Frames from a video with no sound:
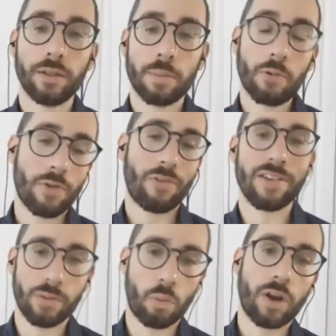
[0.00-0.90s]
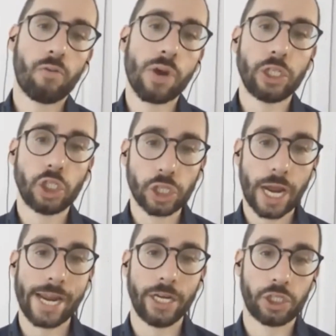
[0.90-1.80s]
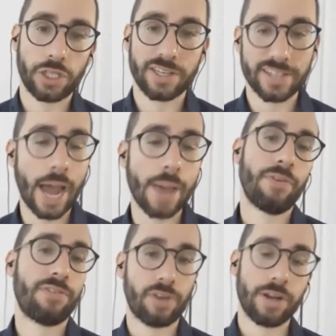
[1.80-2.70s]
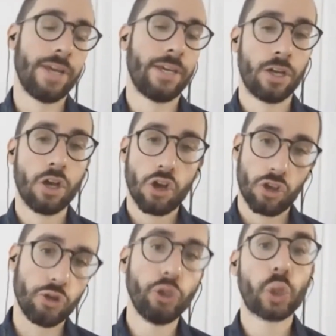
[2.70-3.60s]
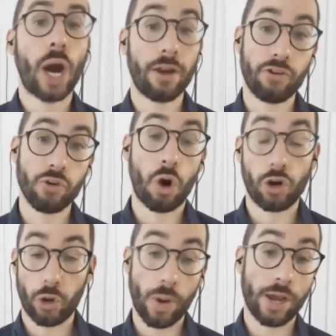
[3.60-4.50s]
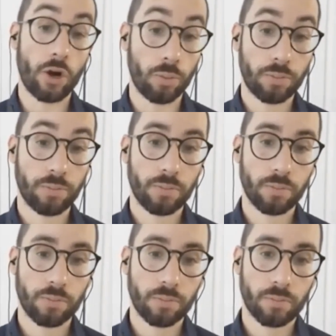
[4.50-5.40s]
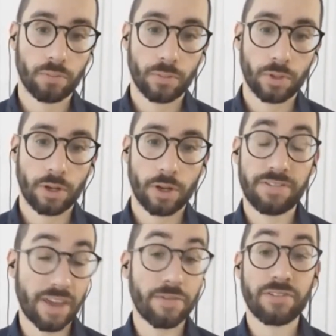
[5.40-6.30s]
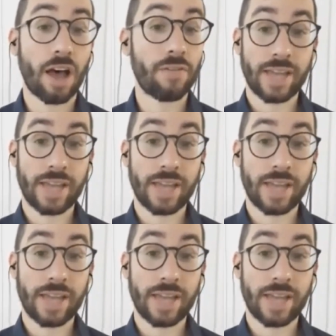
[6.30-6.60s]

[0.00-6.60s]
let me rephrase it. What if we change the type of studying you try to do on your way home? Instead of solving